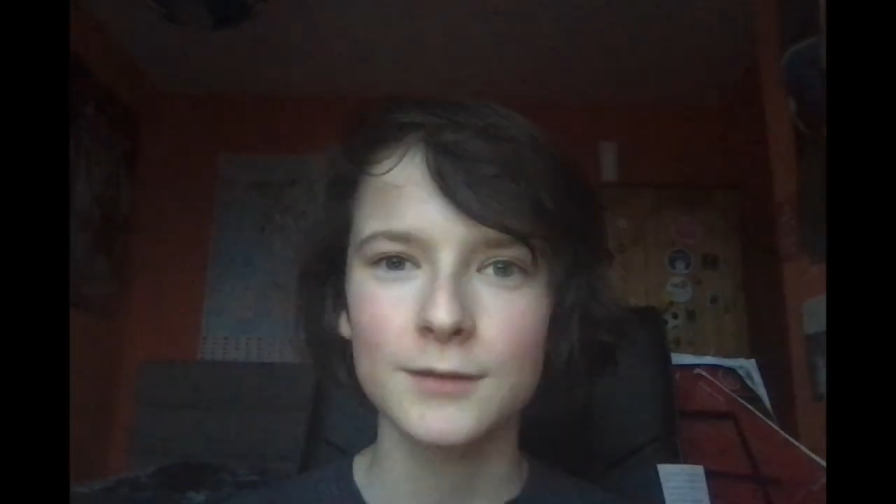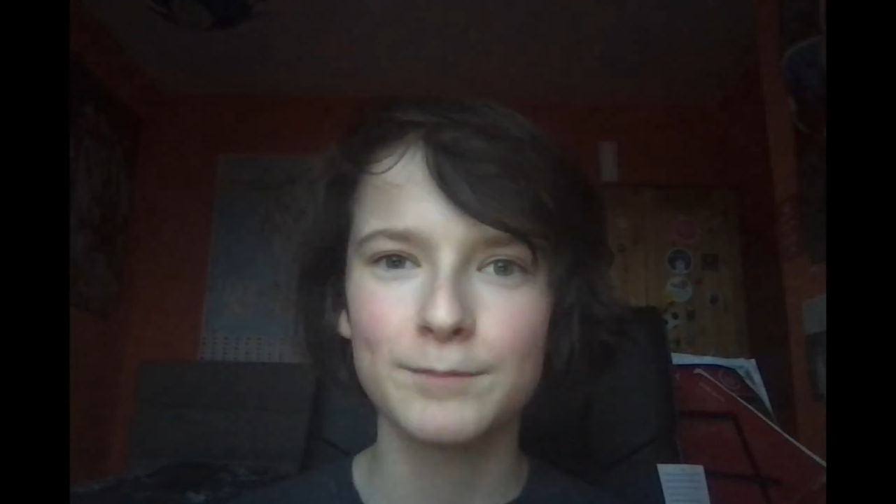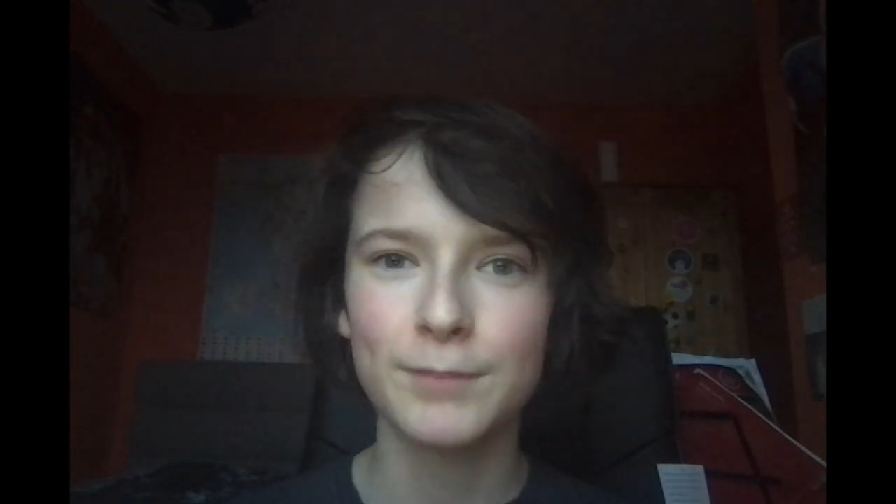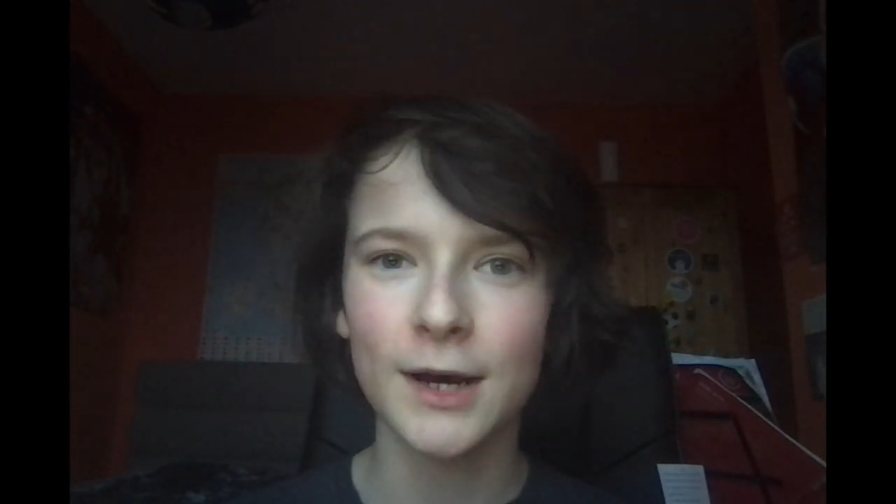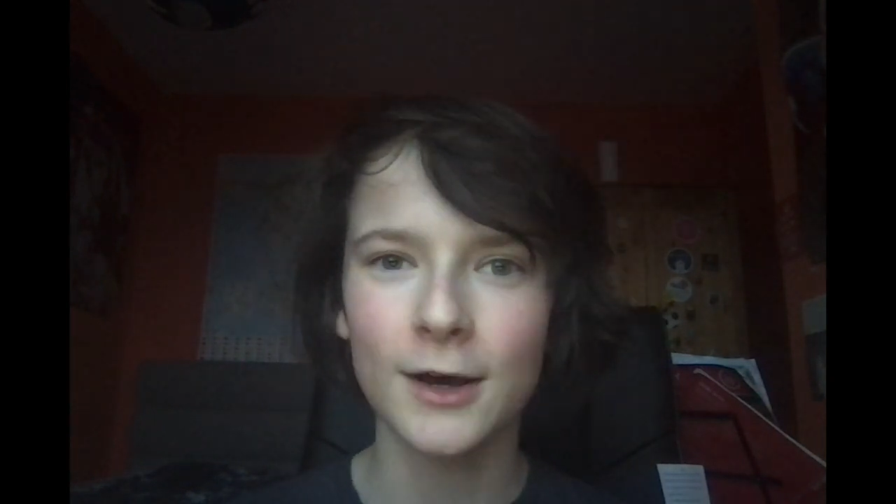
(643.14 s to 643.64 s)

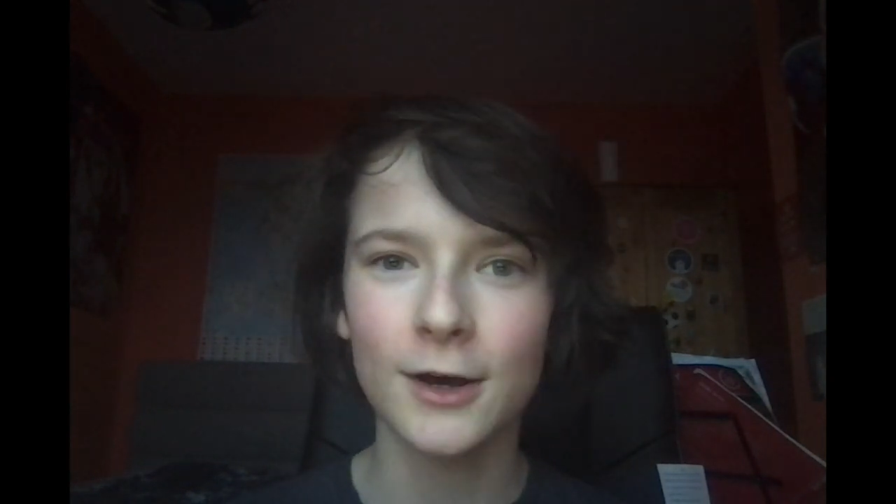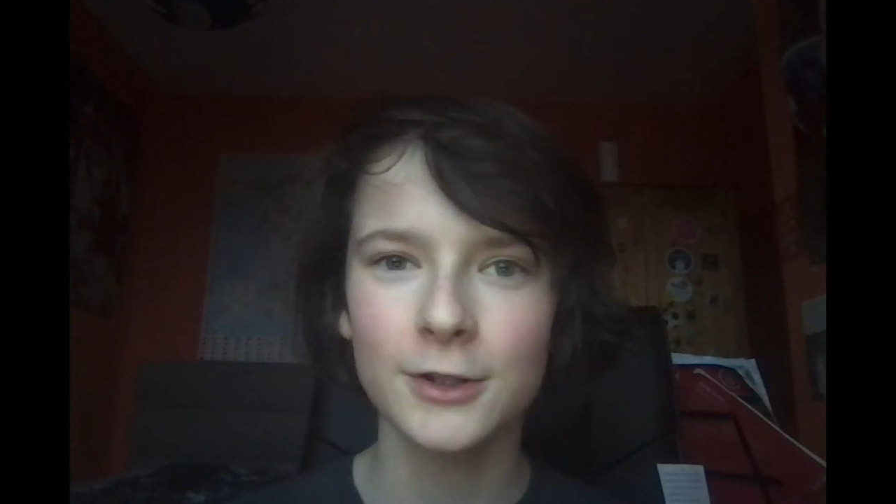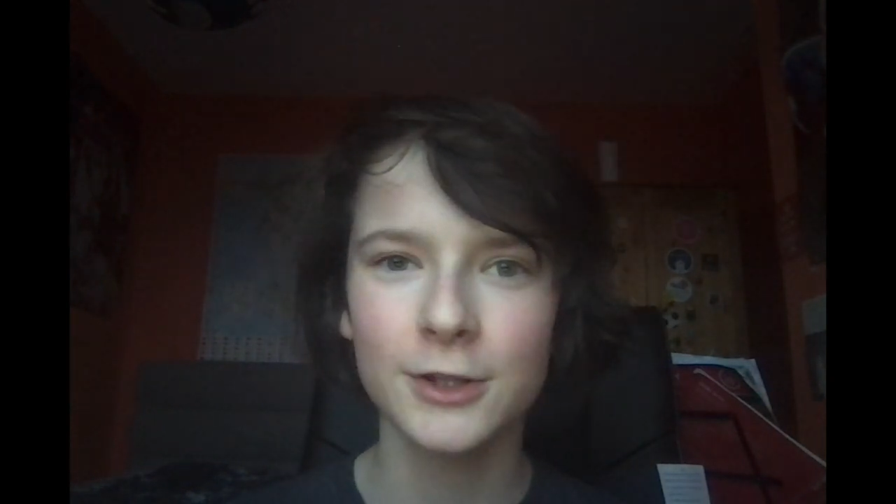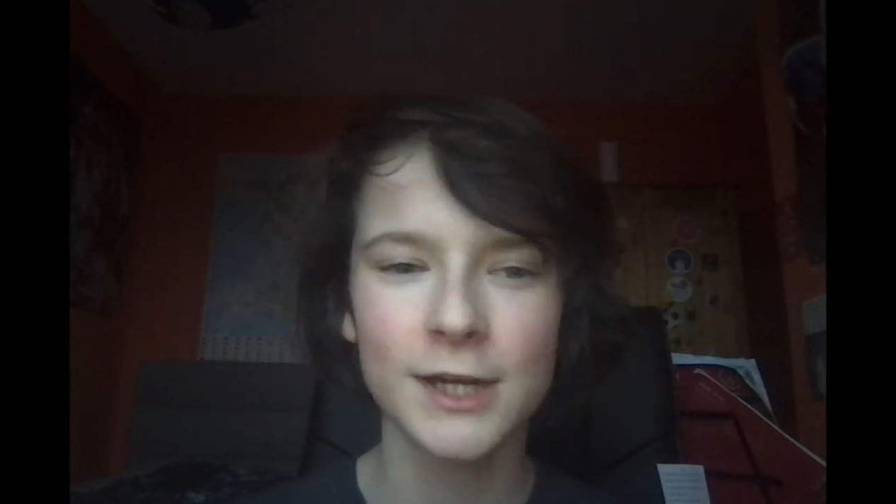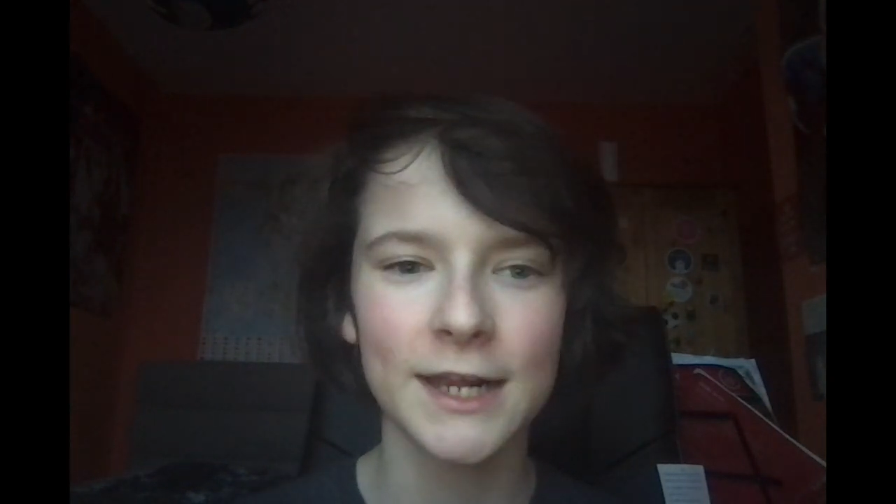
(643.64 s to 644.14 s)

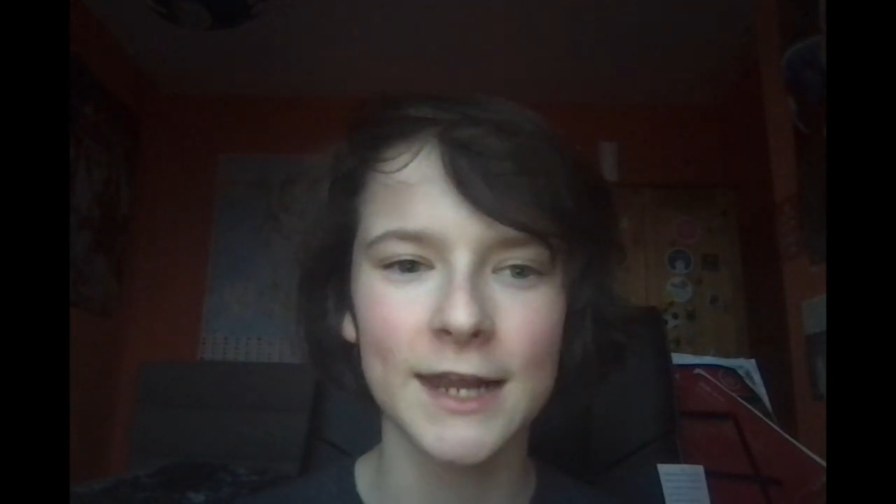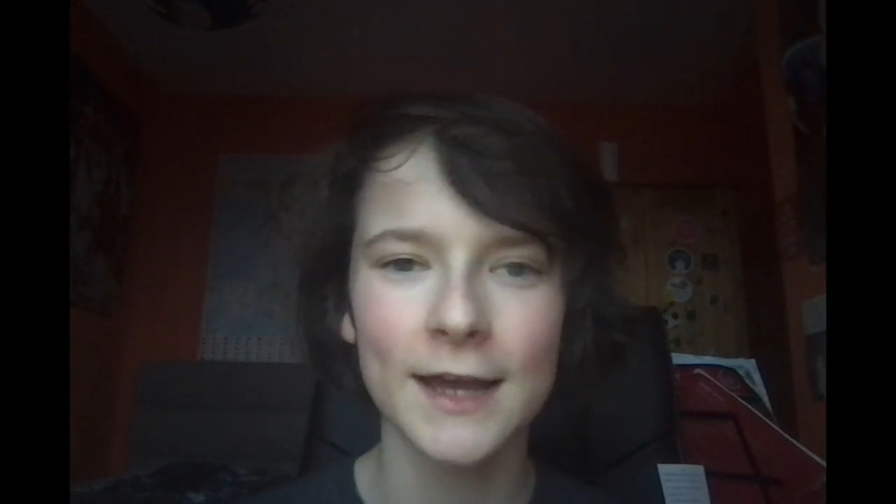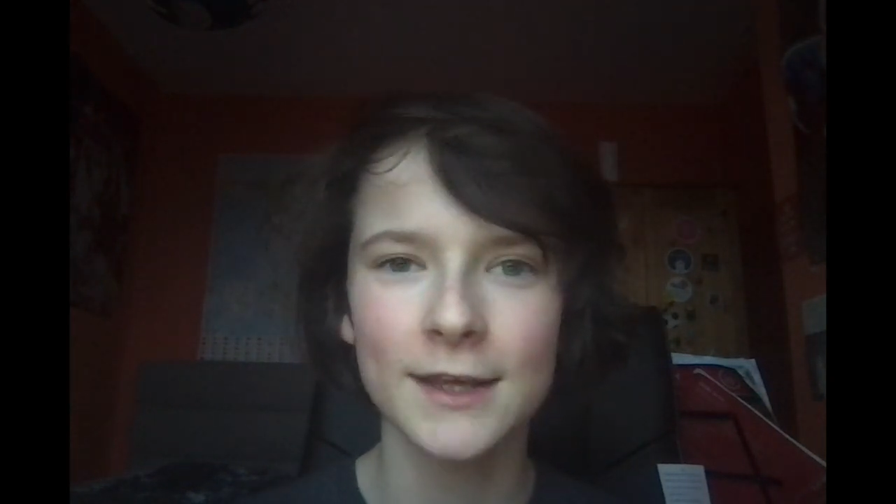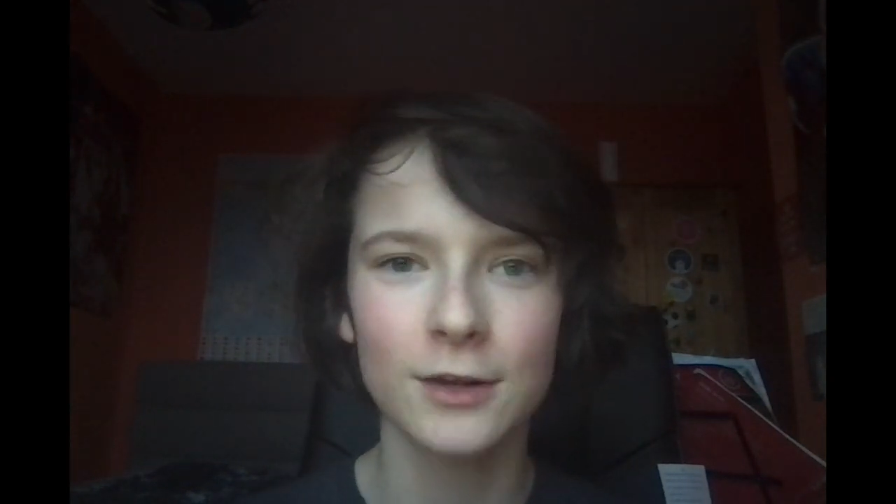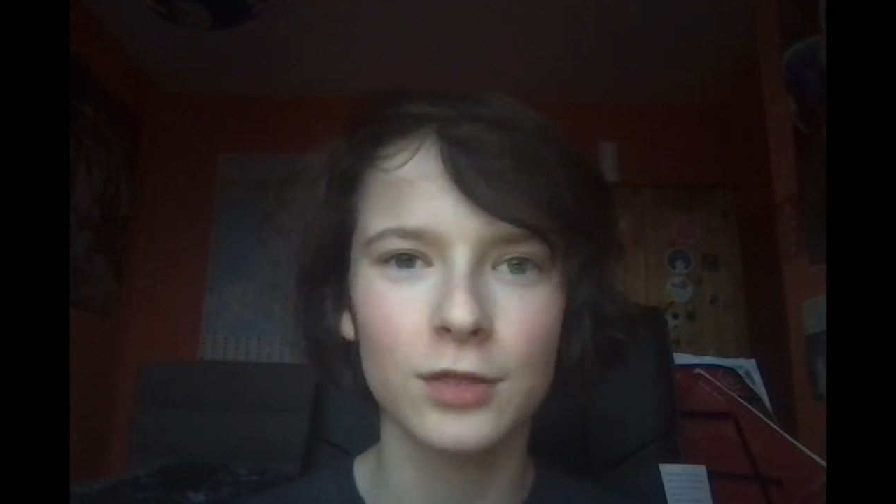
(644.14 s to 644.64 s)
But you can
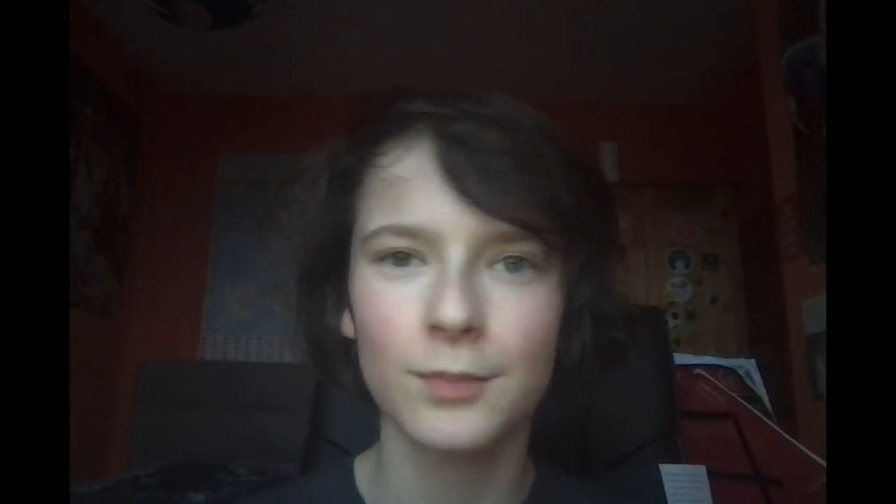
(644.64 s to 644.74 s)
like and